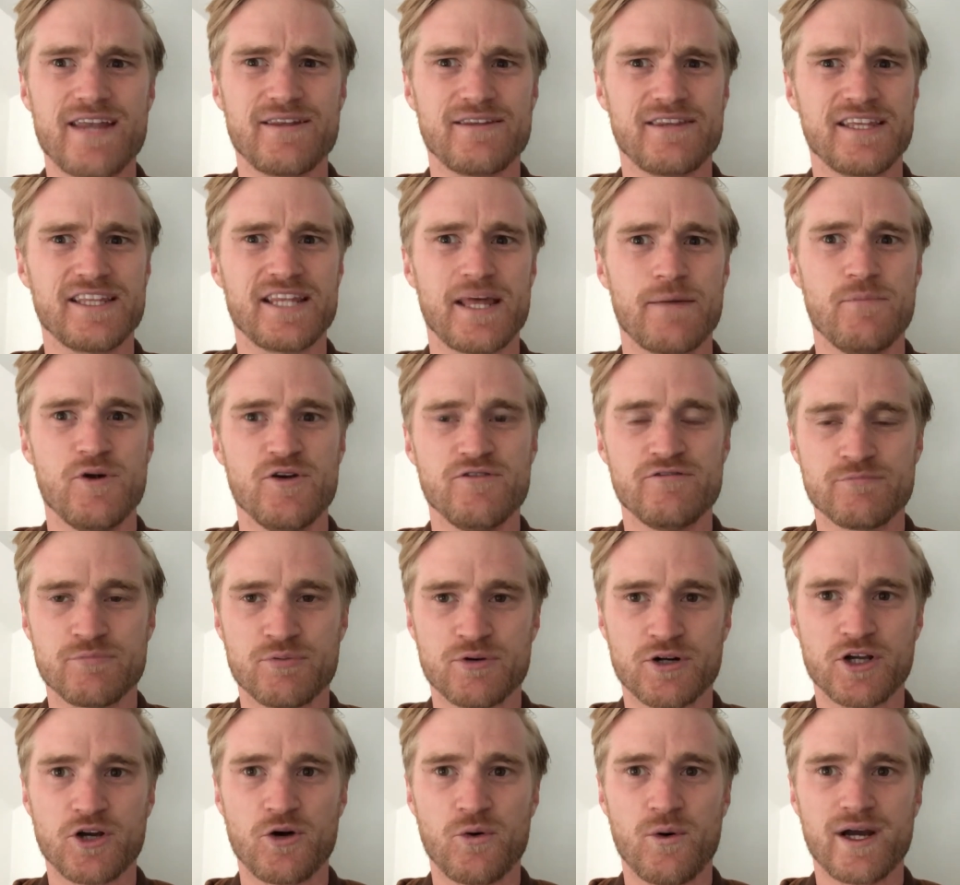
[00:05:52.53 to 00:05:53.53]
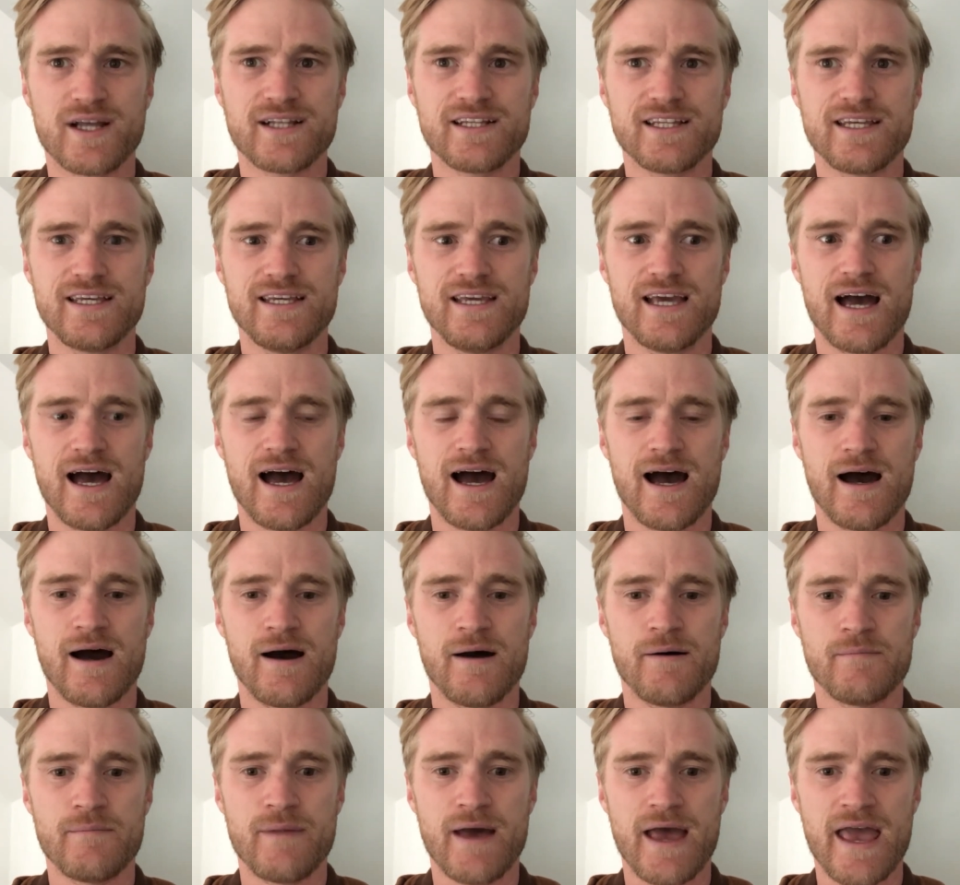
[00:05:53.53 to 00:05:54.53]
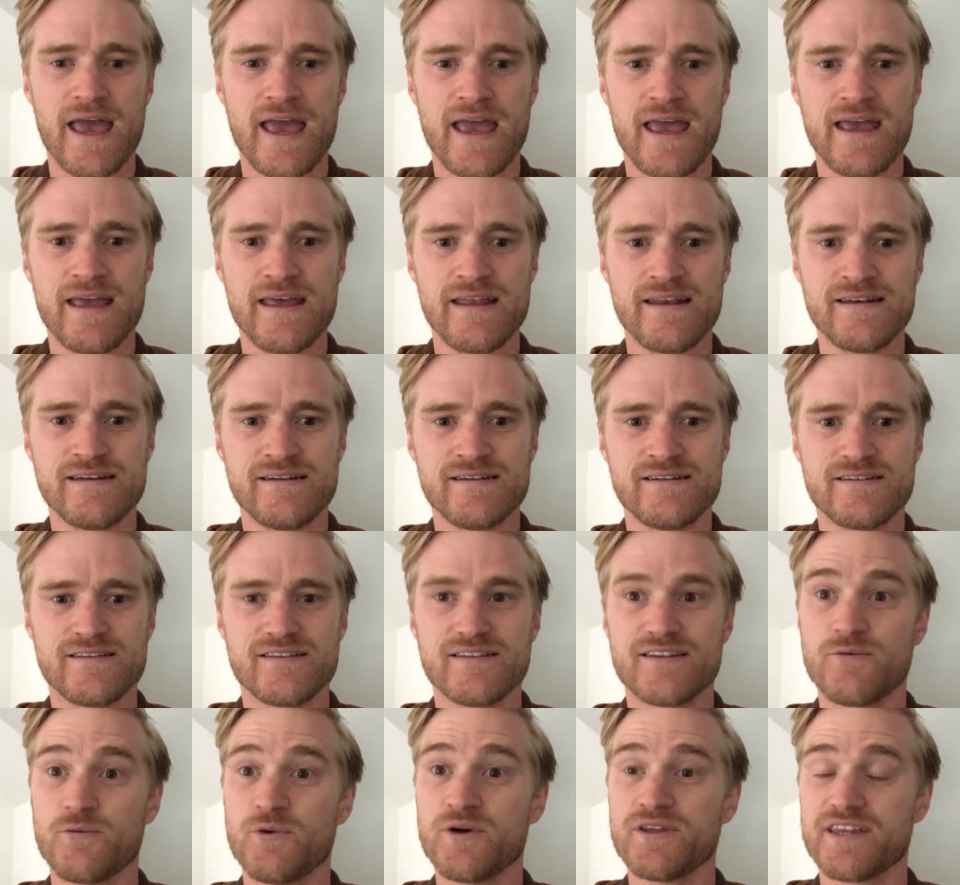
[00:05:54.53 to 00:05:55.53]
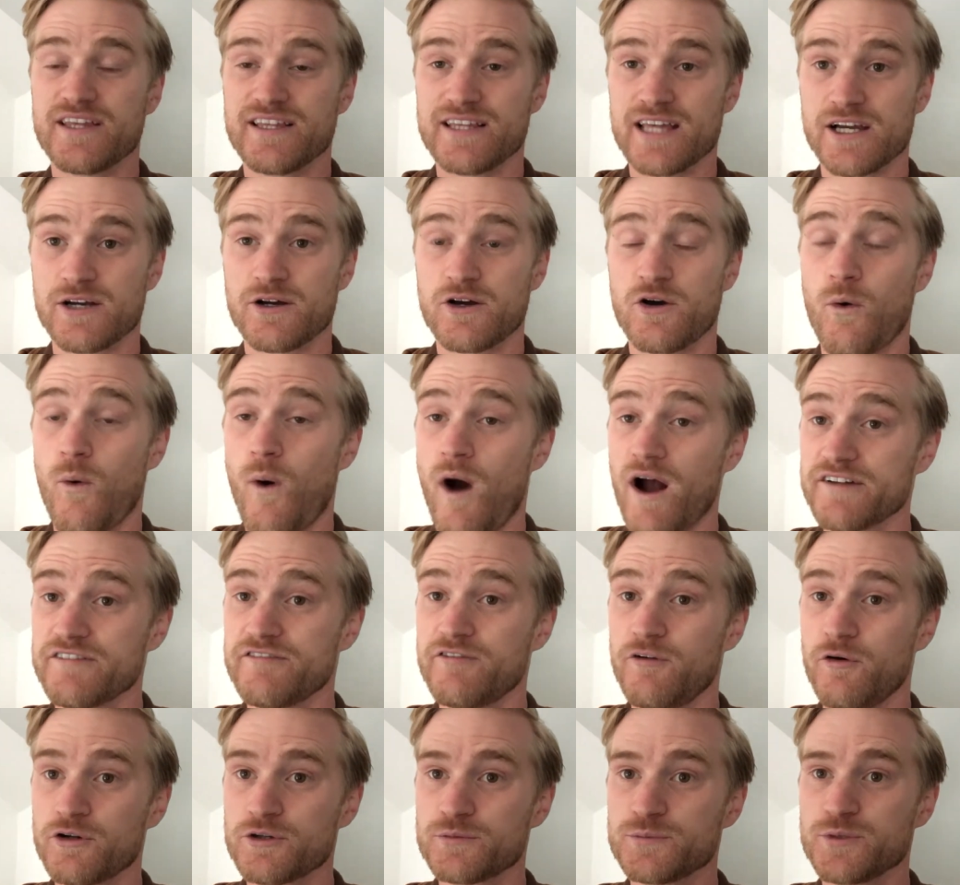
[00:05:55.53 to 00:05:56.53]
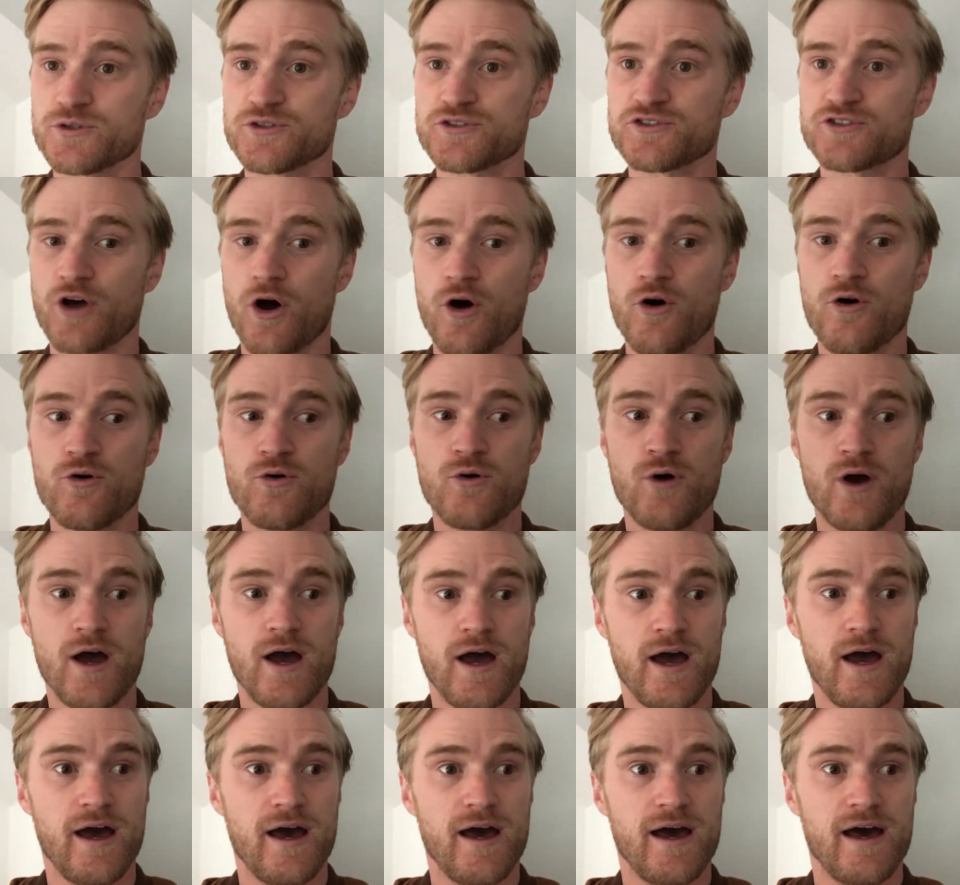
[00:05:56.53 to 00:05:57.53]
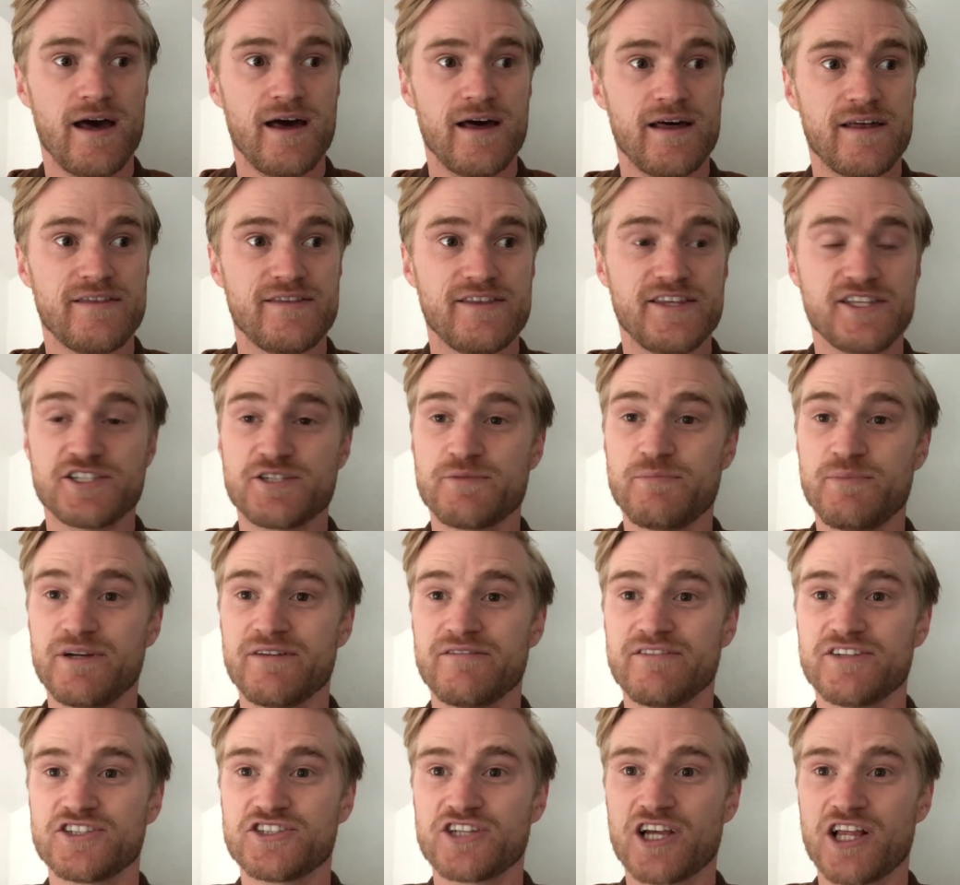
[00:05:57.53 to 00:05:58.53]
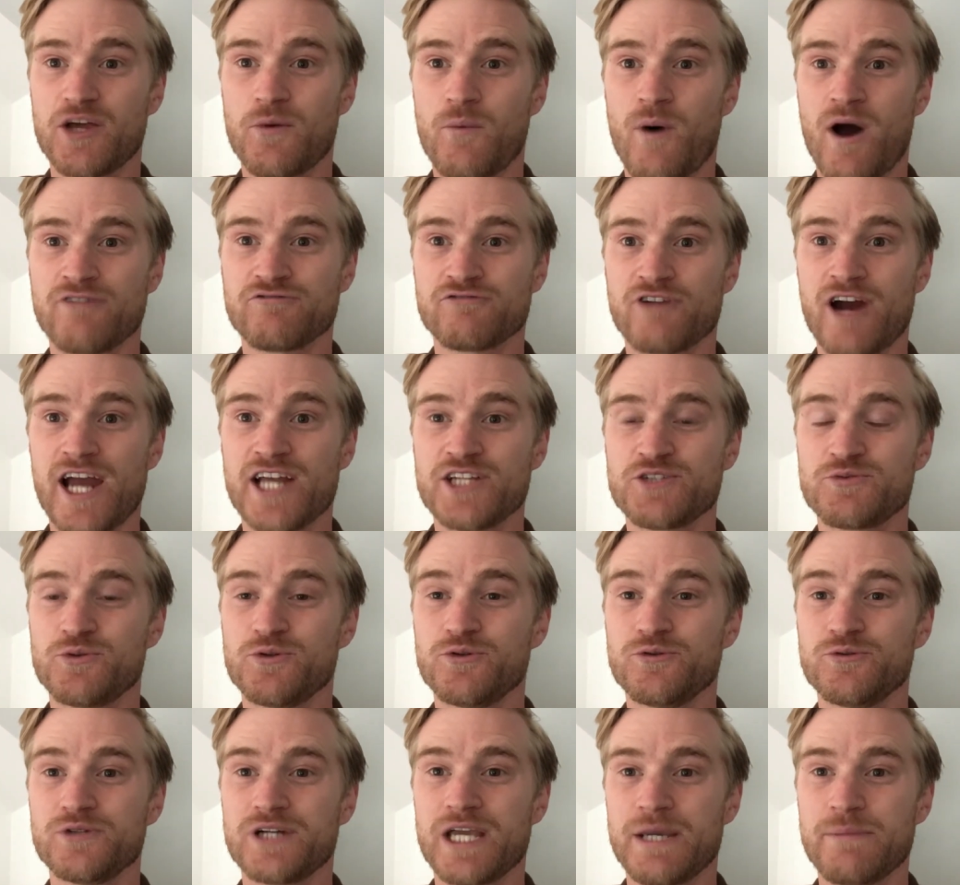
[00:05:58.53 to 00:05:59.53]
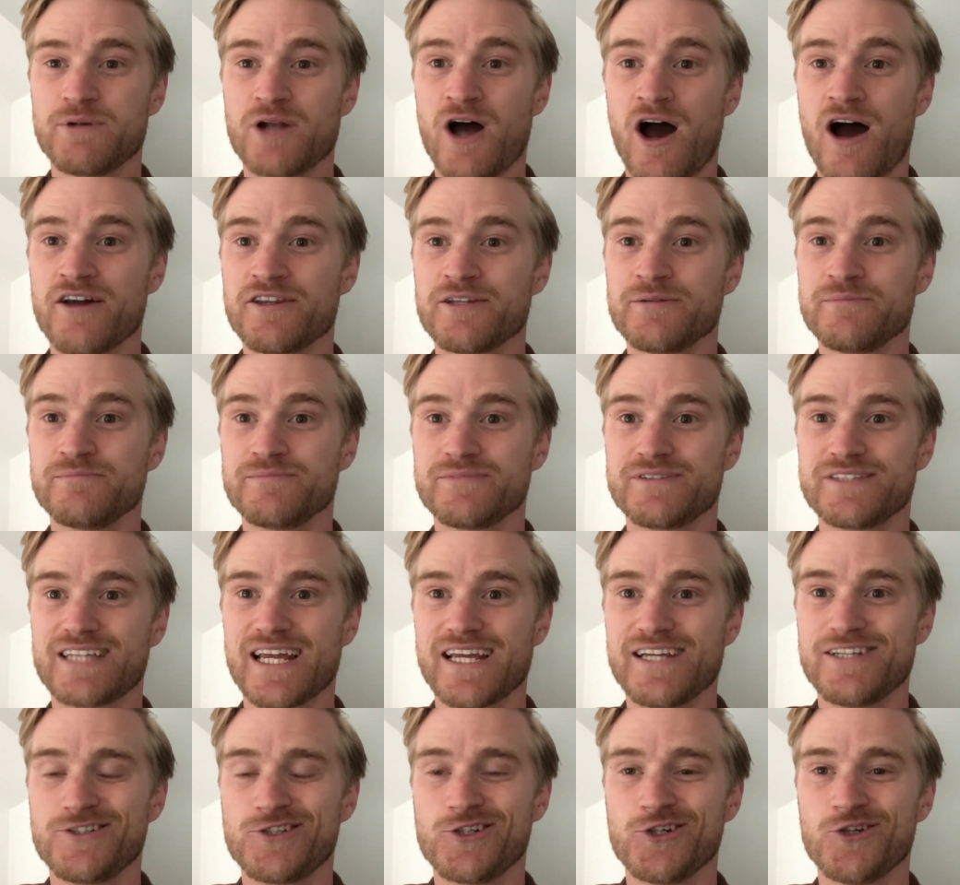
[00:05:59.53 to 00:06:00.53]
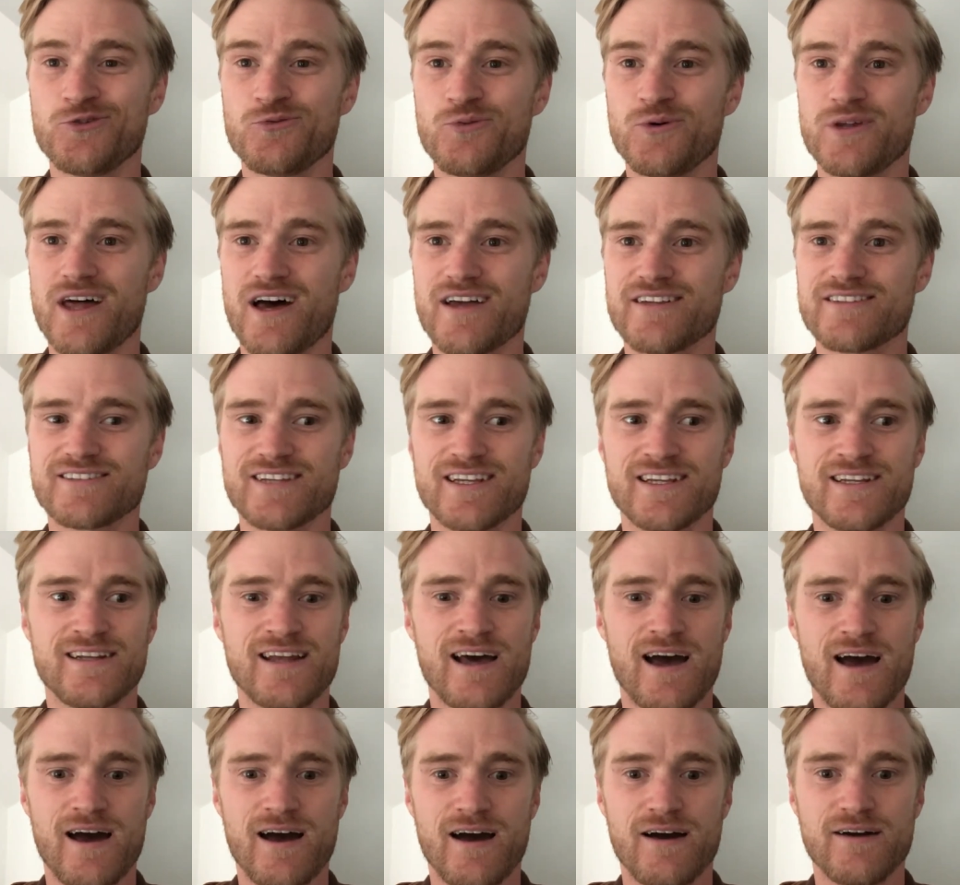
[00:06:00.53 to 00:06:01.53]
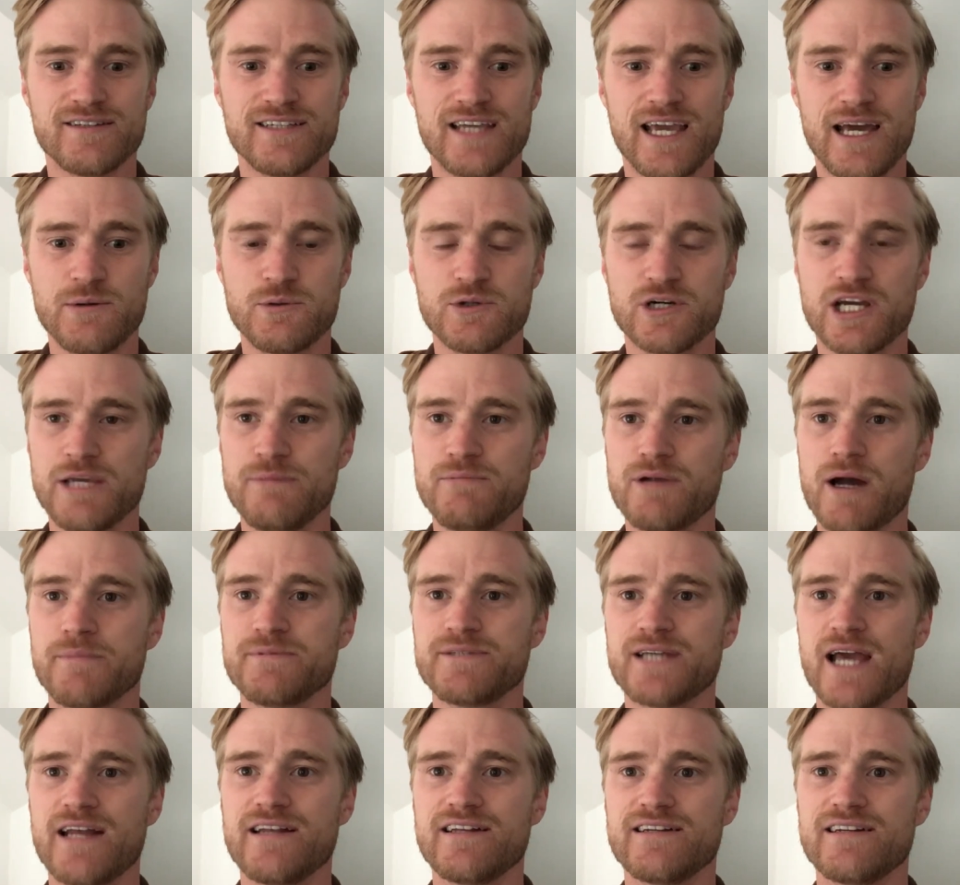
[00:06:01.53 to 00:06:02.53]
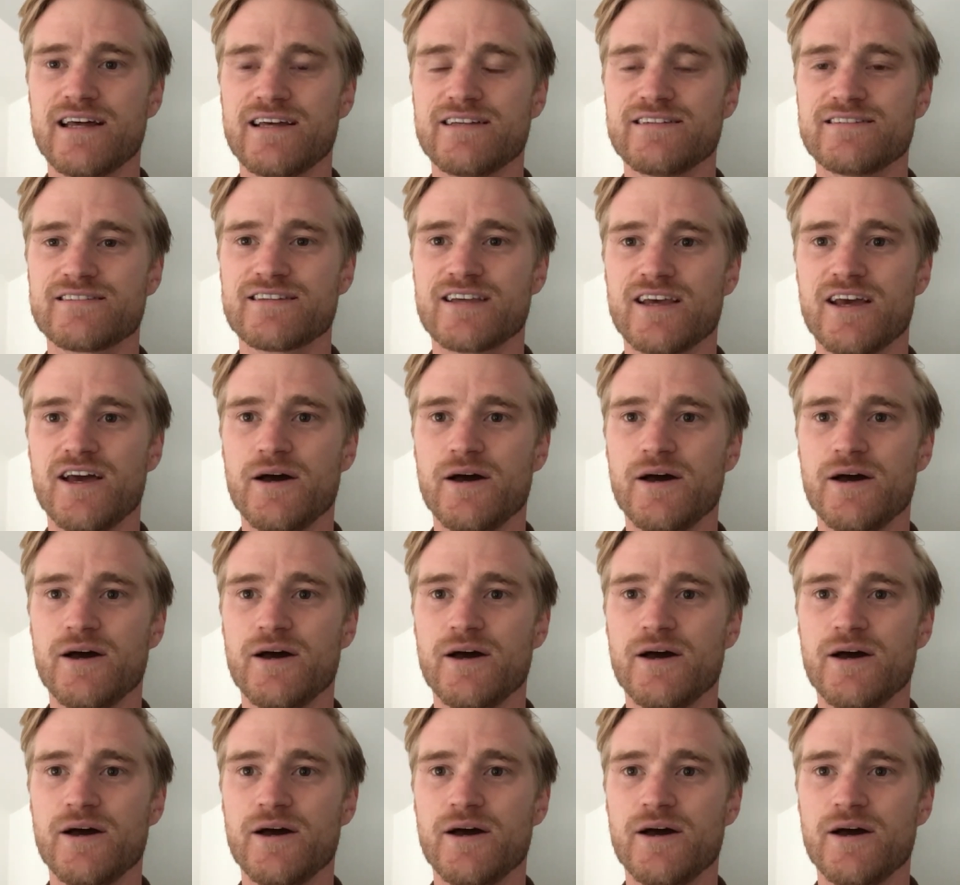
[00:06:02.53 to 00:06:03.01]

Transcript: I think they're moving pretty quickly, um, and we think they're quite affordable. So this is a bit of the Shelly One range. We'll, we'll keep an eye on them. Stay tuned with us, and uh, yeah, we'll keep you updated as